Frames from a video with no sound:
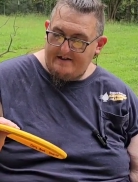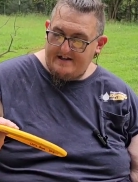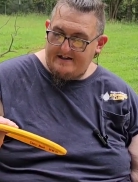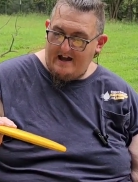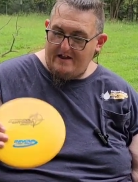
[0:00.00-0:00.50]
And
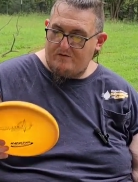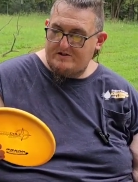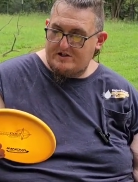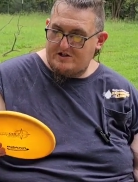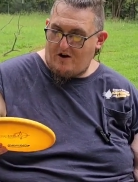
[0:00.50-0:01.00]
then the other
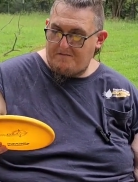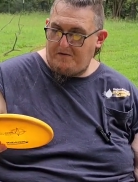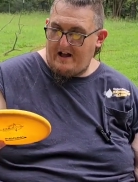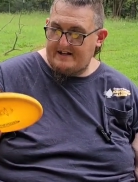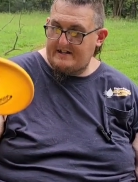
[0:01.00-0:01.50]
one's a Star
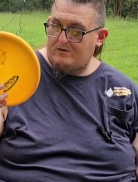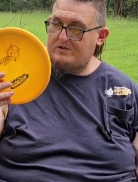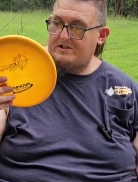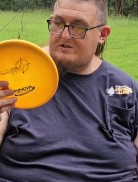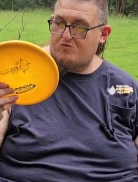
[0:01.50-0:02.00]
Plastic,
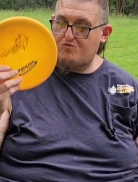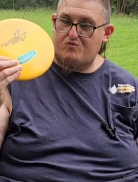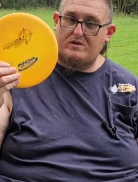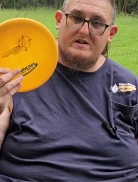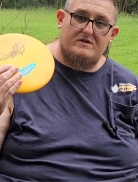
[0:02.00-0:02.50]
which is
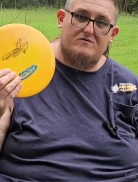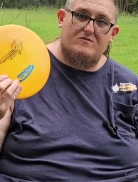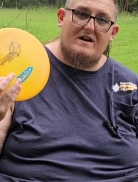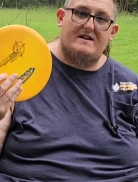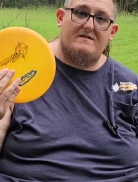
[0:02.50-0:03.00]
really
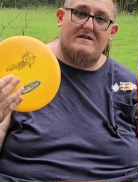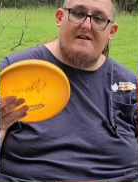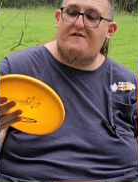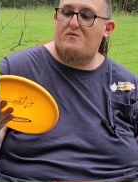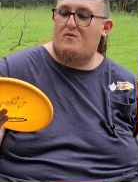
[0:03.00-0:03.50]
great
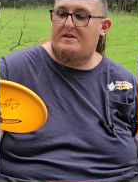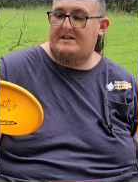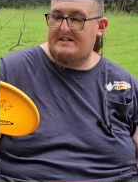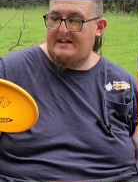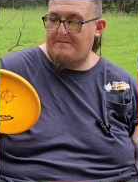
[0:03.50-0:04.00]
if you wanted to
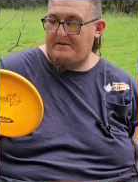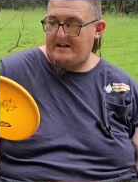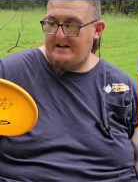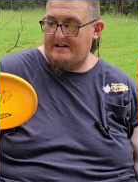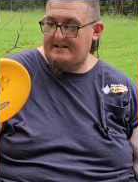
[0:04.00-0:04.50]
skip it
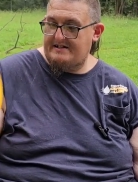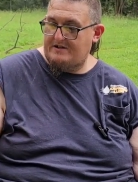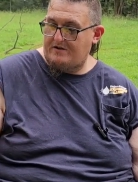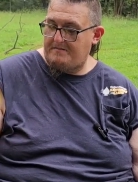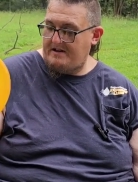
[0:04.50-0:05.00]
in, because it's
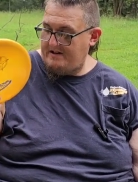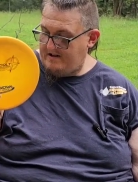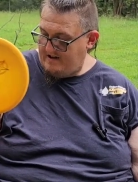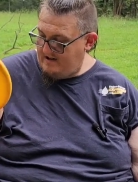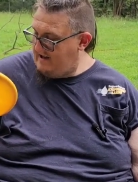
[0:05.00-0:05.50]
going to be,
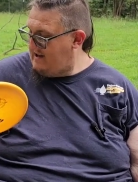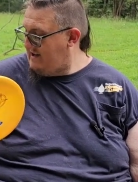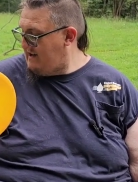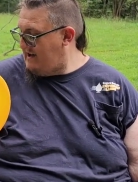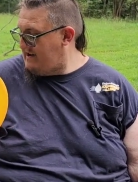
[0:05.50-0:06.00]

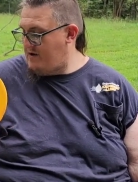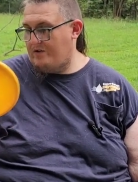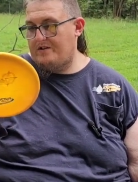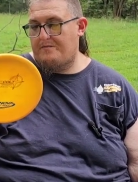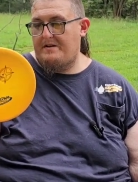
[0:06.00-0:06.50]
a
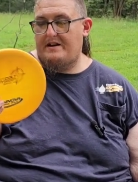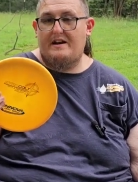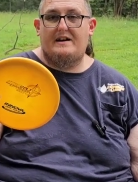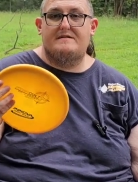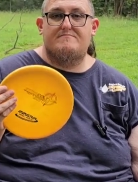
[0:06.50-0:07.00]
little bit,
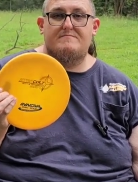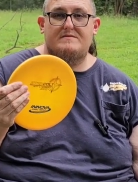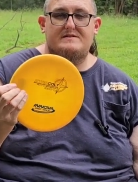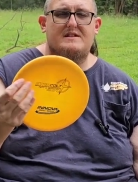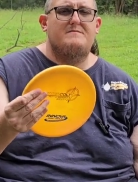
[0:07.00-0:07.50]

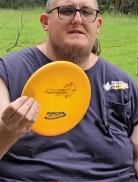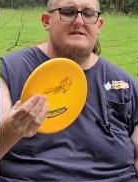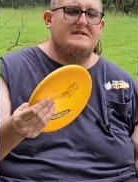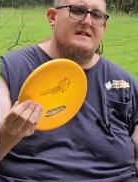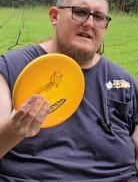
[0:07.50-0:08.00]
it's a little bit
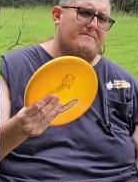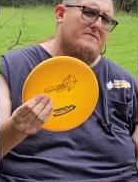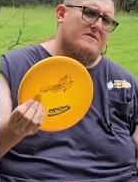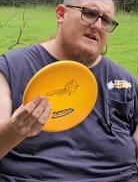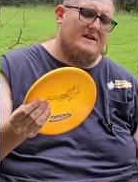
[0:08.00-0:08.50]

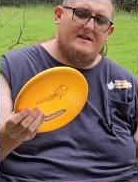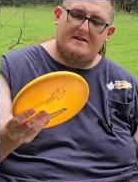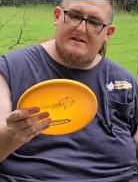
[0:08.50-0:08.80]
slipperish.